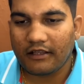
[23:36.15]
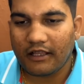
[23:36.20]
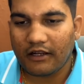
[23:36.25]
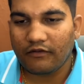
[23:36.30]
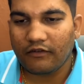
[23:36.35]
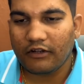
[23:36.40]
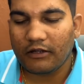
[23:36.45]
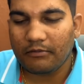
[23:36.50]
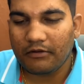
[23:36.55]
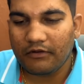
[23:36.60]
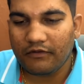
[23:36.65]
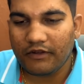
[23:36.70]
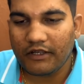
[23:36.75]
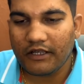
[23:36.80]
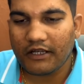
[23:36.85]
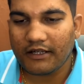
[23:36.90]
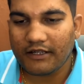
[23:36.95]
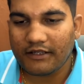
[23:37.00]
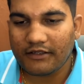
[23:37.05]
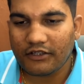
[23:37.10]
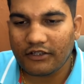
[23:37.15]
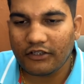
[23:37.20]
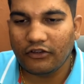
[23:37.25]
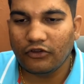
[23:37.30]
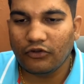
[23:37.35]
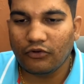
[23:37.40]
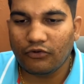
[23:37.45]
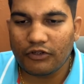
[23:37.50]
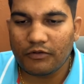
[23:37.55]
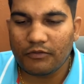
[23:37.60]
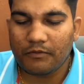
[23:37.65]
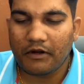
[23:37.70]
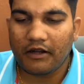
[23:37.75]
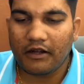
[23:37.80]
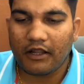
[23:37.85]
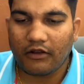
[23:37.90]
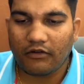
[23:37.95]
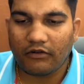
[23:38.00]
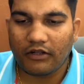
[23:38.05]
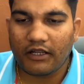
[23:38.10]
there will be weakness in those
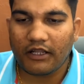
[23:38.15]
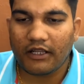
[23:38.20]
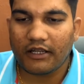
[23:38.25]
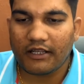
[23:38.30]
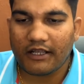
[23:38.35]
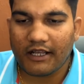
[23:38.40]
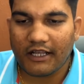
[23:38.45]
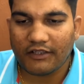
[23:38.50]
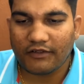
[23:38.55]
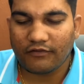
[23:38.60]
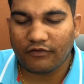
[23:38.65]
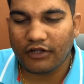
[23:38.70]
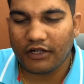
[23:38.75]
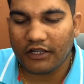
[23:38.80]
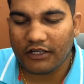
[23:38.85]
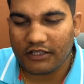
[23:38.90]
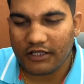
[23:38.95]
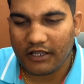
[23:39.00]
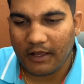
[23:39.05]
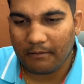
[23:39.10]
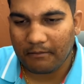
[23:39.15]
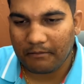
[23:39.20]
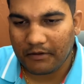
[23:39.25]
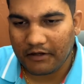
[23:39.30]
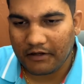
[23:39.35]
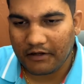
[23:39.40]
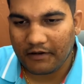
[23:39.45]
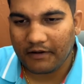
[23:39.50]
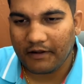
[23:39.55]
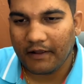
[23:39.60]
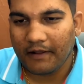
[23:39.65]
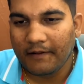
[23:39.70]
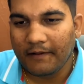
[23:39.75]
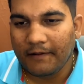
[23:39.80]
particular areas. For example,